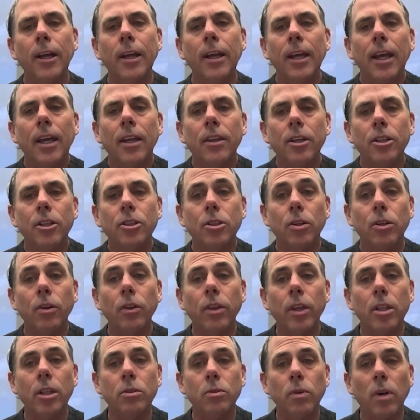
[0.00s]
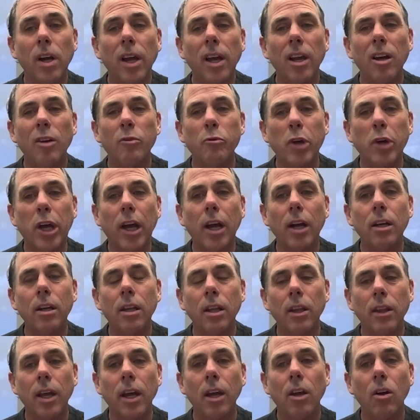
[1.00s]
And the truth is, when I got back
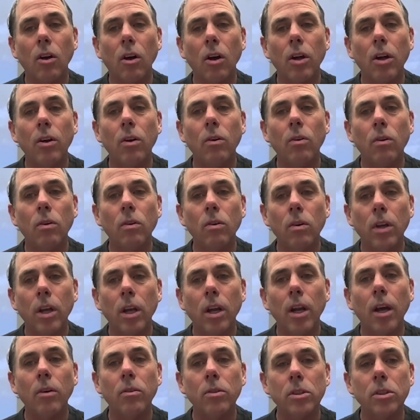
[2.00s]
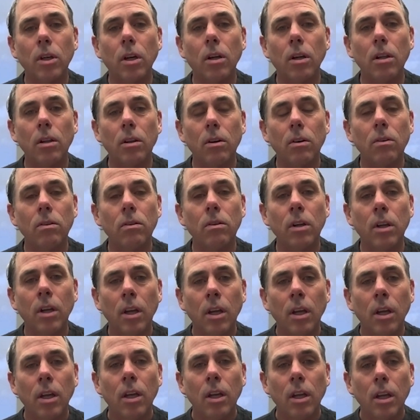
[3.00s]
to that condo and I was all alone,
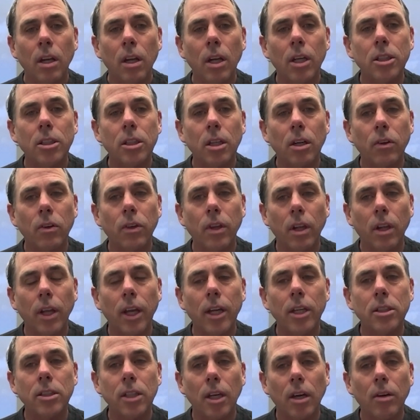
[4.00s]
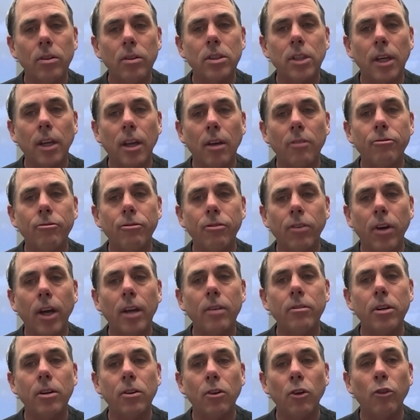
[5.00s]
and I shut out the lights, I was like a
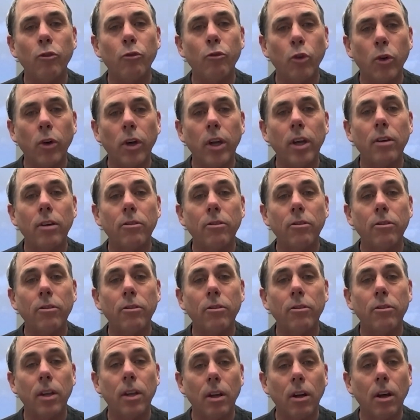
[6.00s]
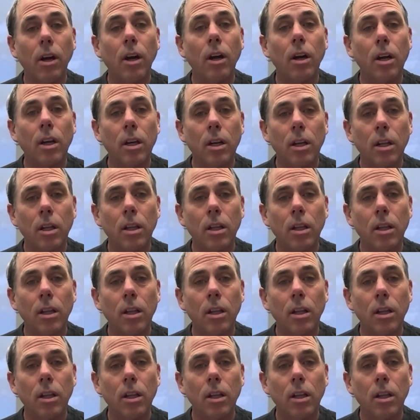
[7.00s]
5-year-old boy afraid of the dark.